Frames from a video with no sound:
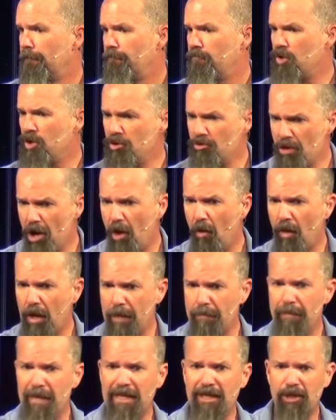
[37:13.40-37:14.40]
You know what
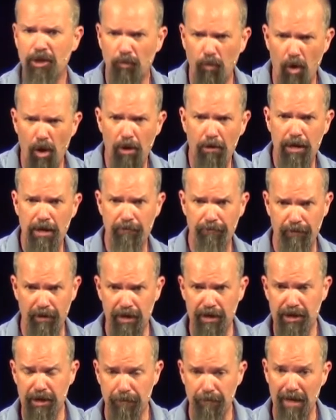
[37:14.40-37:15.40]
it means to walk in front
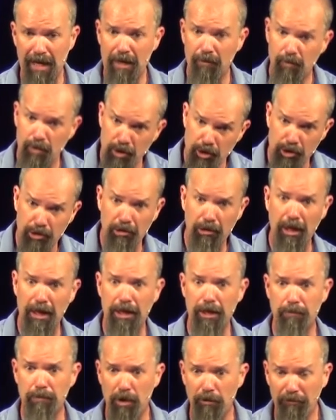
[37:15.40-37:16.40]
of somebody when you should have let
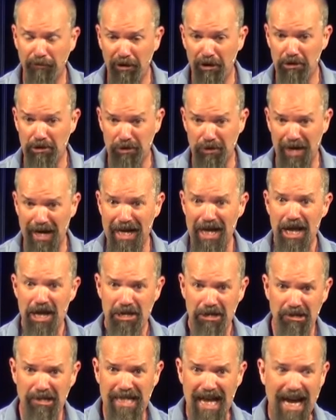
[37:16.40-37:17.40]
them go first, right?
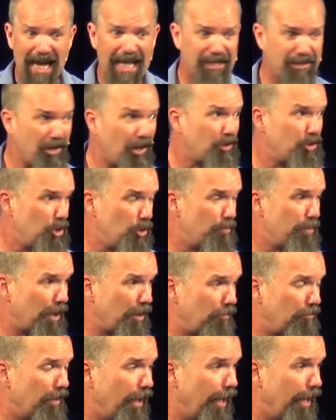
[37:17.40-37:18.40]
Your daddy taught you
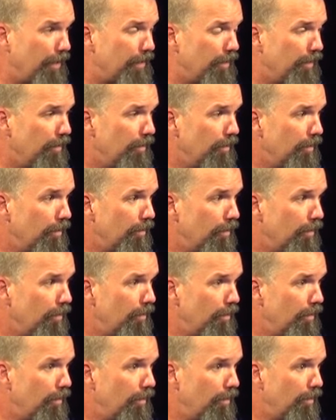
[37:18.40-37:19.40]
better than that.
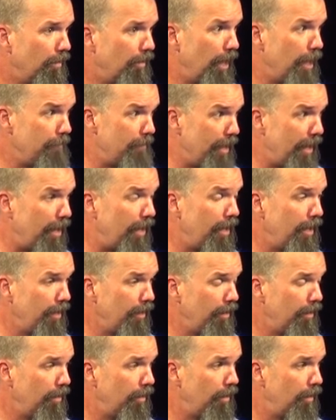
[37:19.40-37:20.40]
Amen?
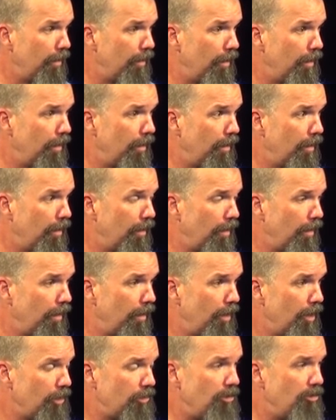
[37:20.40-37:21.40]

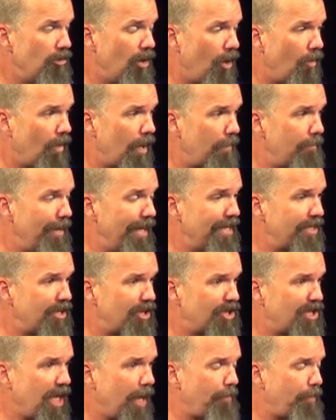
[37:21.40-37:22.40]
You know what it means to
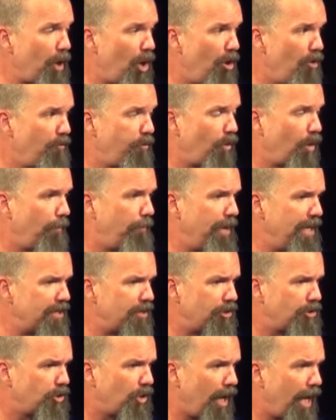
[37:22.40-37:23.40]
step over a piece
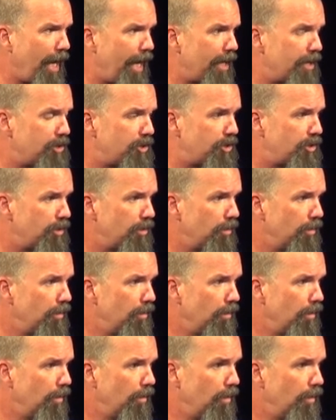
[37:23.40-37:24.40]
of trash
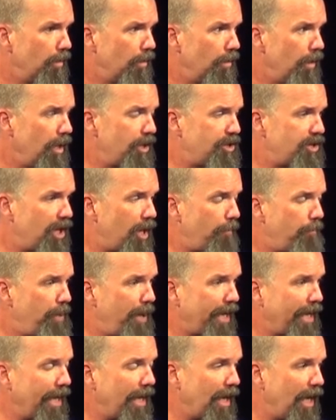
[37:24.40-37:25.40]
instead of
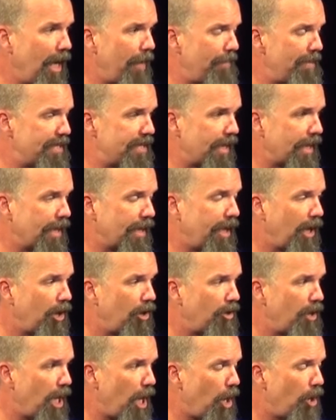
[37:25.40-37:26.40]
picking it up and taking care
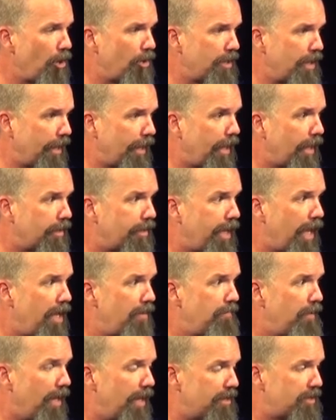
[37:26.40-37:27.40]
of the earth that God
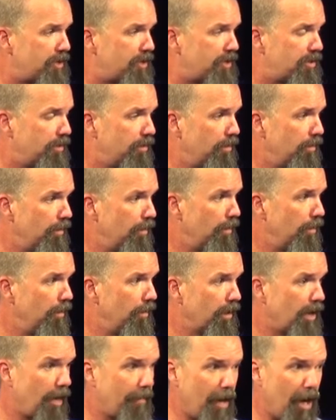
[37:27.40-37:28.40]
gave us.
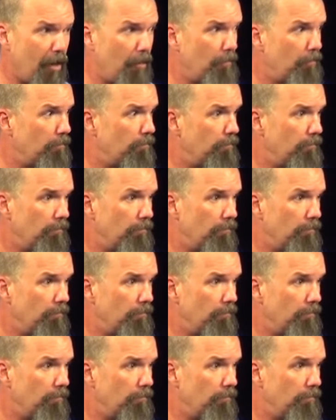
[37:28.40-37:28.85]
Come on.